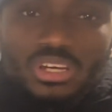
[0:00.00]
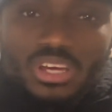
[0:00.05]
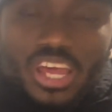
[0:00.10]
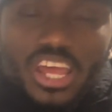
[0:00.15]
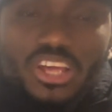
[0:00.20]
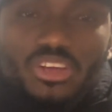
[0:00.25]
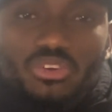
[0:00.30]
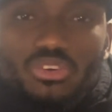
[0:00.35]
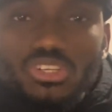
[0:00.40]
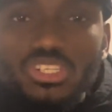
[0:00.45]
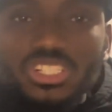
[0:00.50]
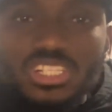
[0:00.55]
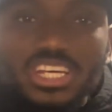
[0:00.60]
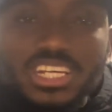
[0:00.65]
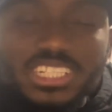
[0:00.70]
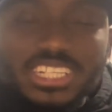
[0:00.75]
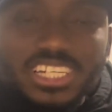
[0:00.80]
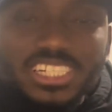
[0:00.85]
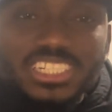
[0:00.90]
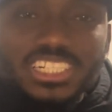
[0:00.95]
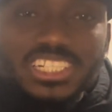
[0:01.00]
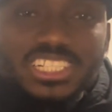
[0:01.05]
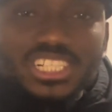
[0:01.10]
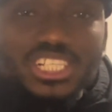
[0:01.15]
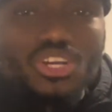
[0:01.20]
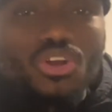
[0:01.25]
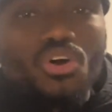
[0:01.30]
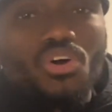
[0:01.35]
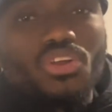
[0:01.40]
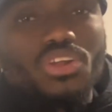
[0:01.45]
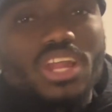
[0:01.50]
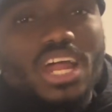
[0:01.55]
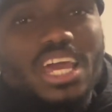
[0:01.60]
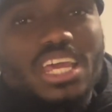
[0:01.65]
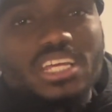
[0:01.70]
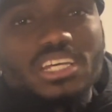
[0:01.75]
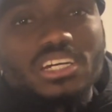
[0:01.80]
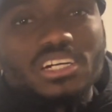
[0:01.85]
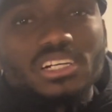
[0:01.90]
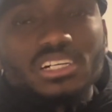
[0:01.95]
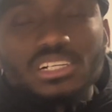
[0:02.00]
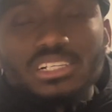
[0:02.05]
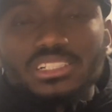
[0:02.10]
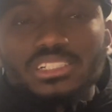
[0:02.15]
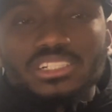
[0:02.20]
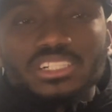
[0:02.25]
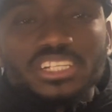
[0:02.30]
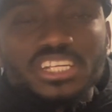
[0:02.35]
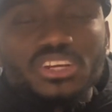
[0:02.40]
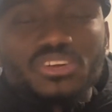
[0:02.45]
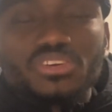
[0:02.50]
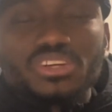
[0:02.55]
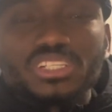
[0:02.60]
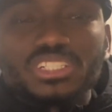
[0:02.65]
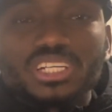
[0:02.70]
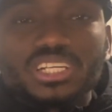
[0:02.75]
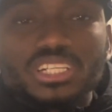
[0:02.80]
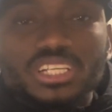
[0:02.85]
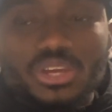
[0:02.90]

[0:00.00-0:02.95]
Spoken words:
increase the intensity or like decrease it.